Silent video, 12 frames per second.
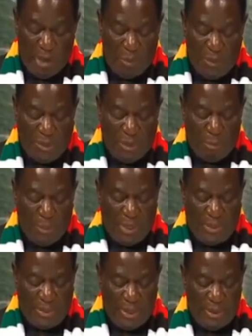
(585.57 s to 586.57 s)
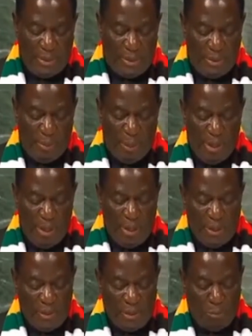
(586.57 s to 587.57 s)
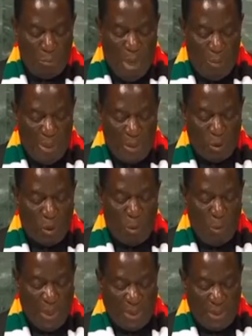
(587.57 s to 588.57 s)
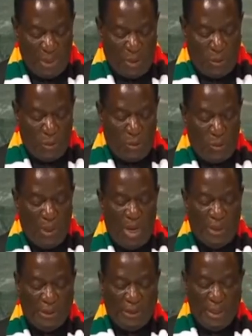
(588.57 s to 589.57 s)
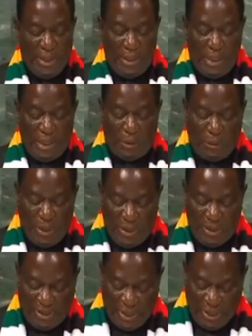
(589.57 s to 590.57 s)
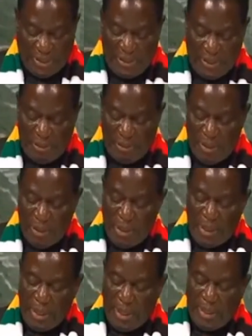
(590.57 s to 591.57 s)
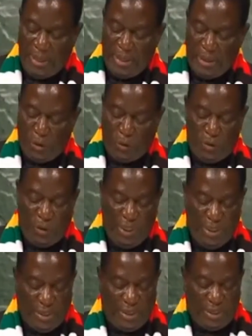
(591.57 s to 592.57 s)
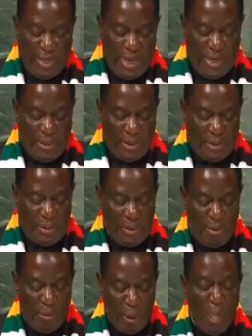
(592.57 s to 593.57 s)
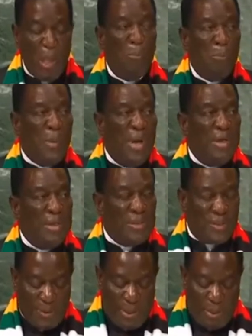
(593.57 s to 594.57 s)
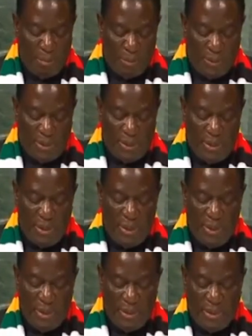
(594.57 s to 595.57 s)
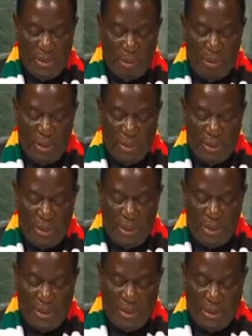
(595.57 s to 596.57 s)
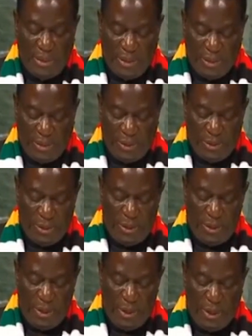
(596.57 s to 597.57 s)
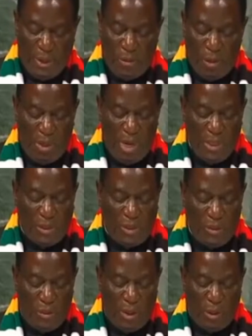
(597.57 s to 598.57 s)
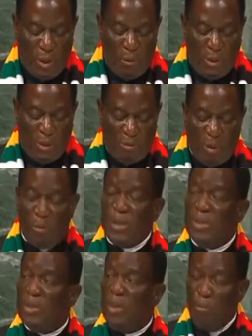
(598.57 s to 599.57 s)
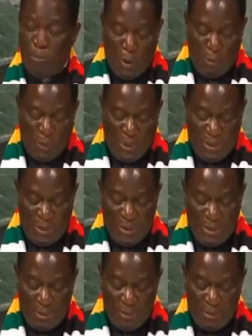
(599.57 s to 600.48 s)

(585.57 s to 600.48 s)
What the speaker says: Mr. President, Zimbabwe is committed to Agenda 2030 and has to this end mainstreamed the 17 SDGs into our national economic development blueprint,